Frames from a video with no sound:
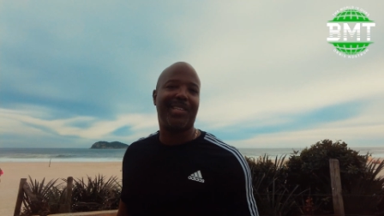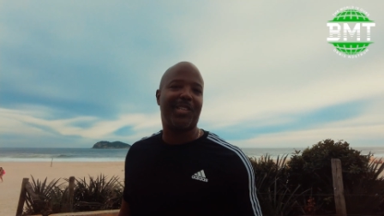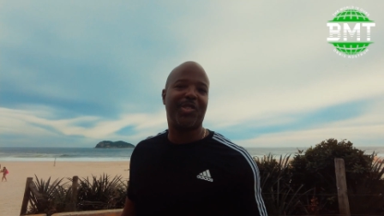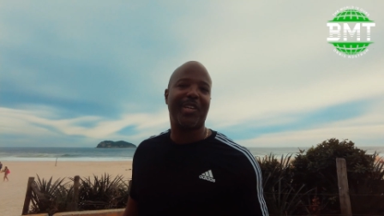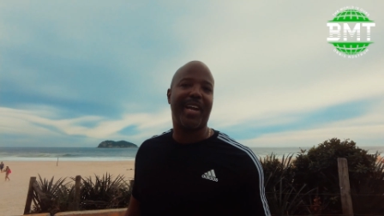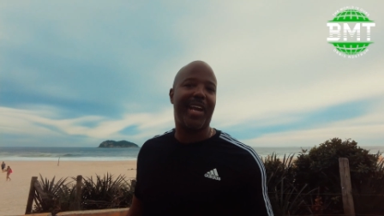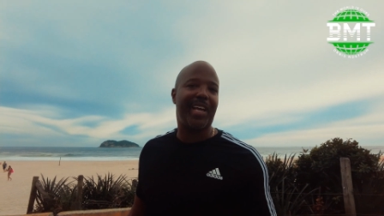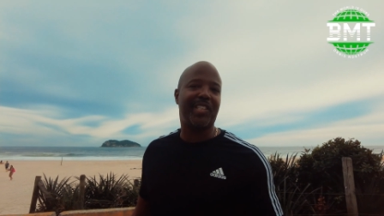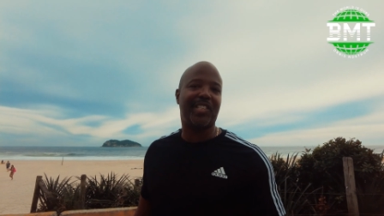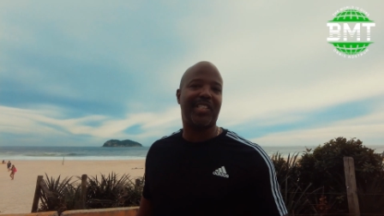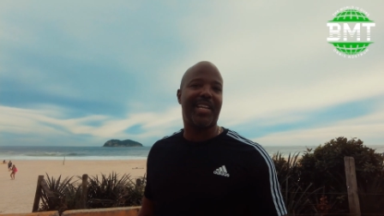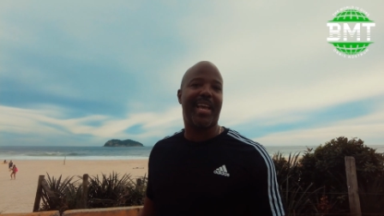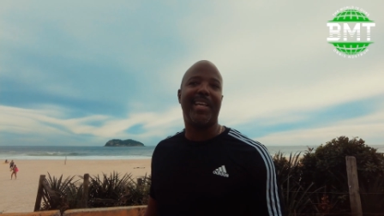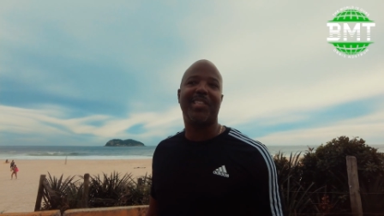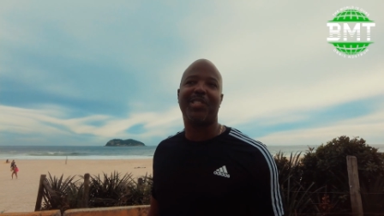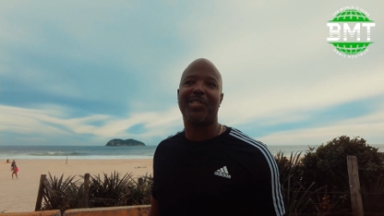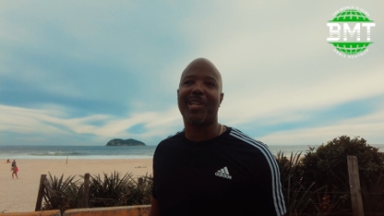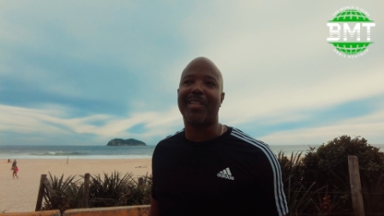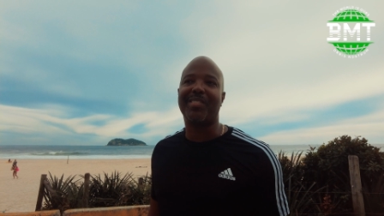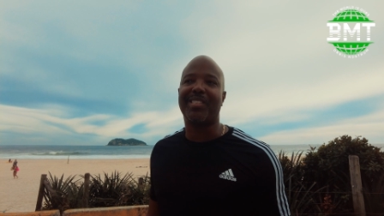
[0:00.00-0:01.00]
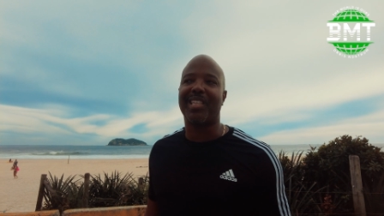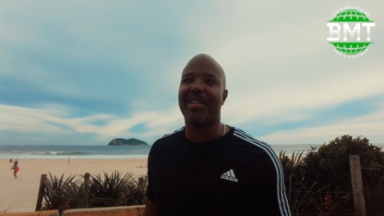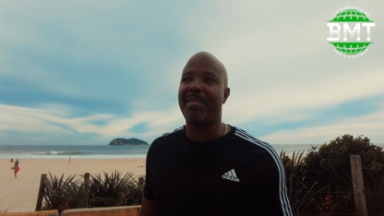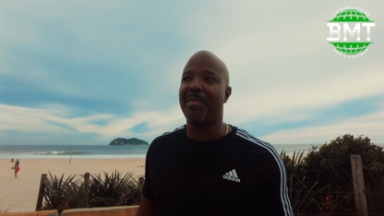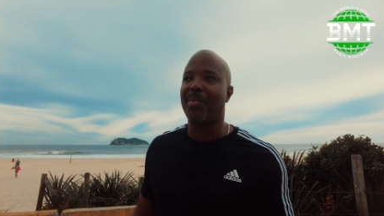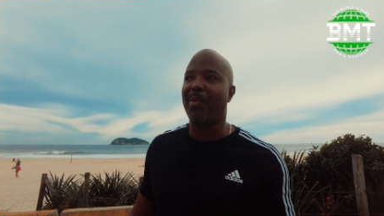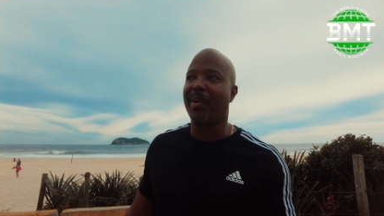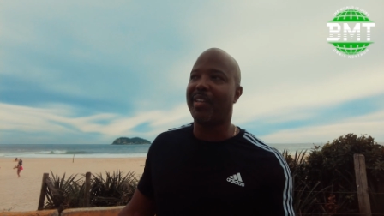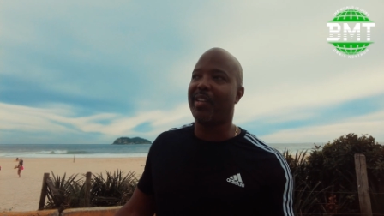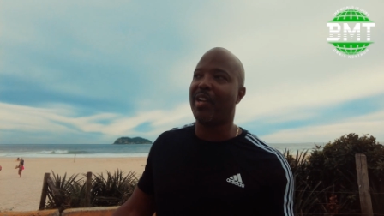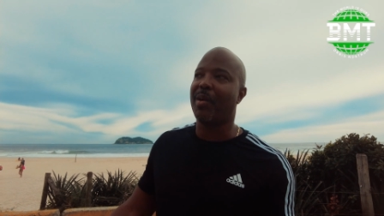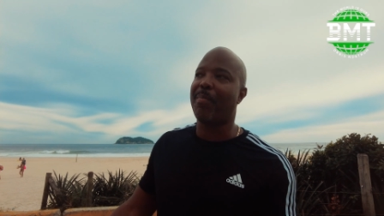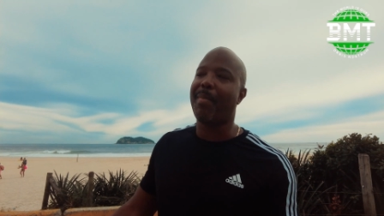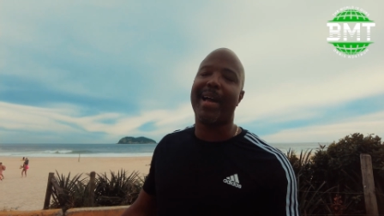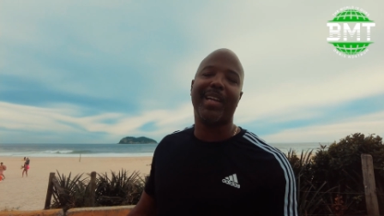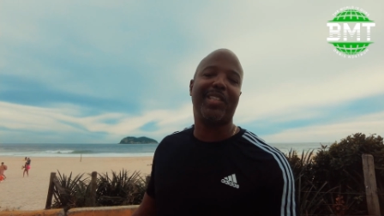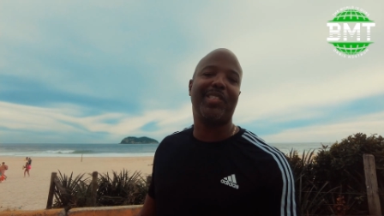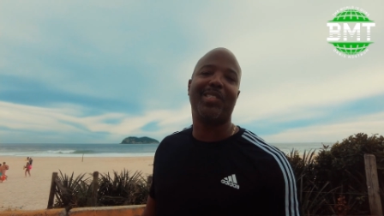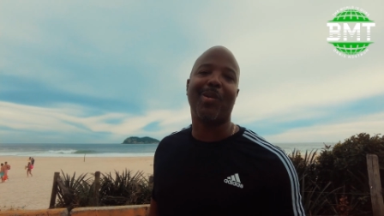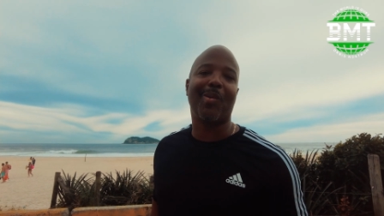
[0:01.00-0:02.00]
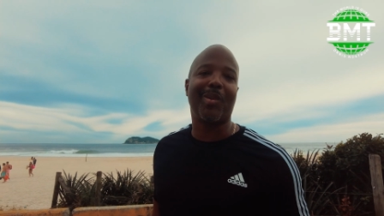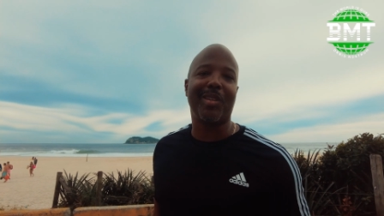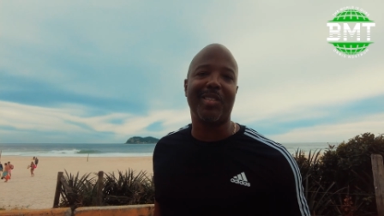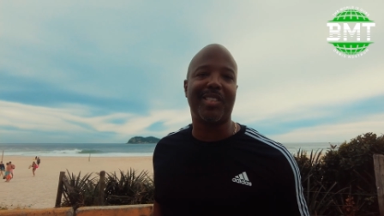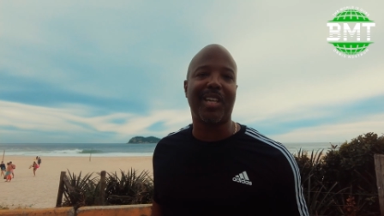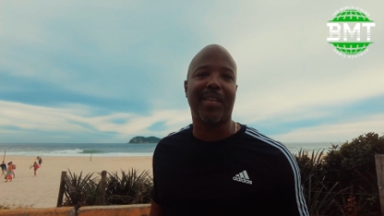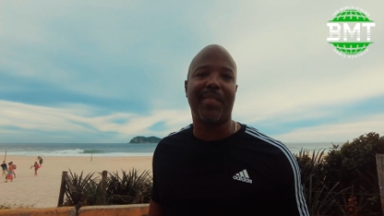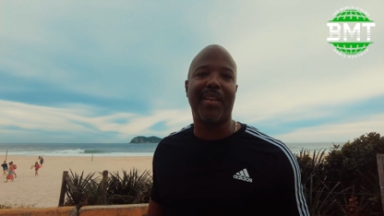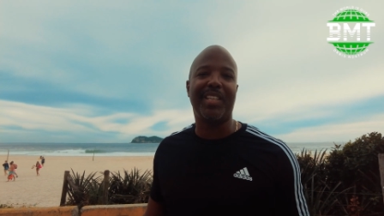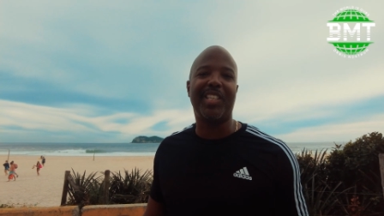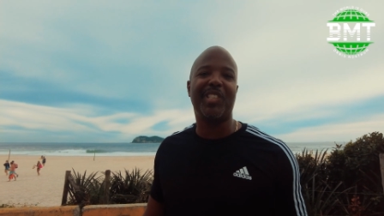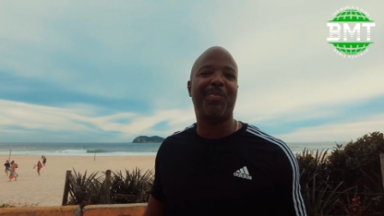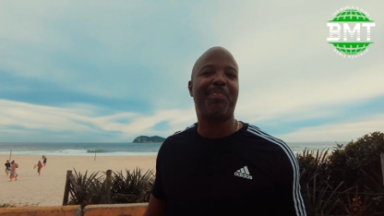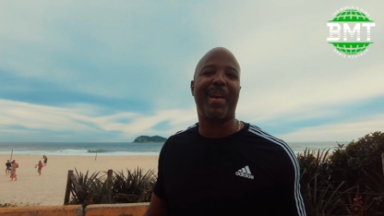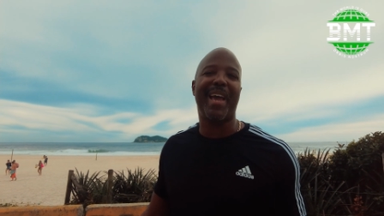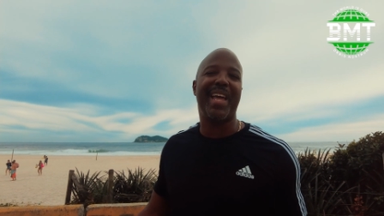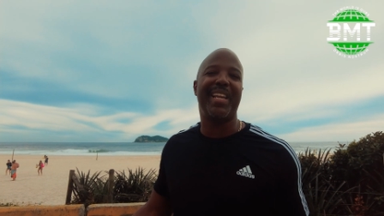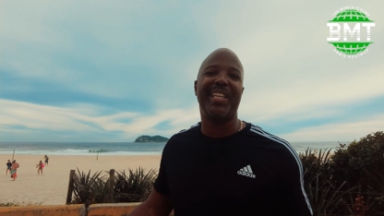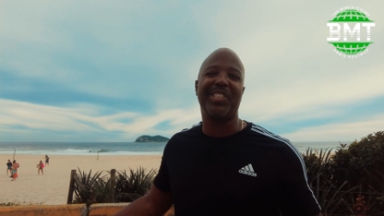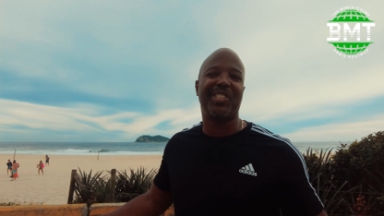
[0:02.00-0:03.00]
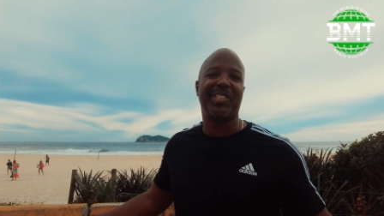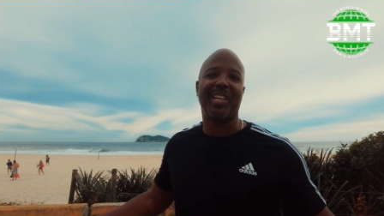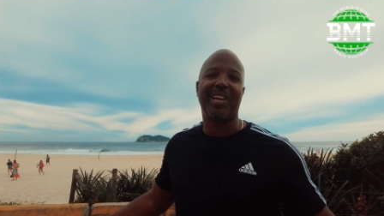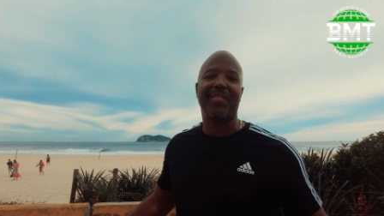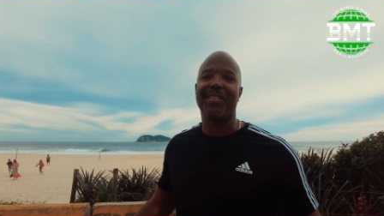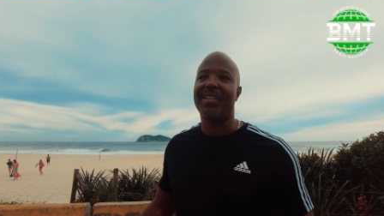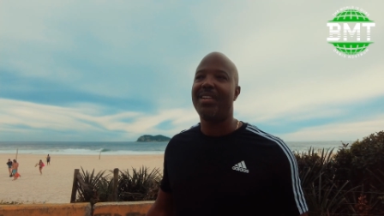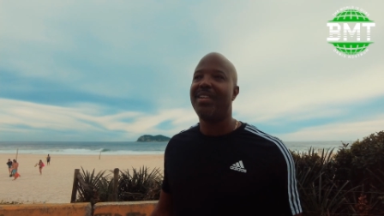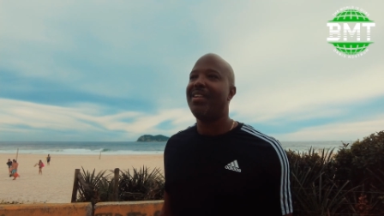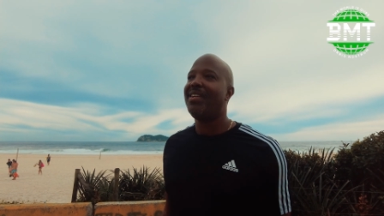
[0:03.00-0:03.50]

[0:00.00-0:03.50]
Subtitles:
their chain snatched. I've seen people get their bikes stolen and stuff, like just petty stuff.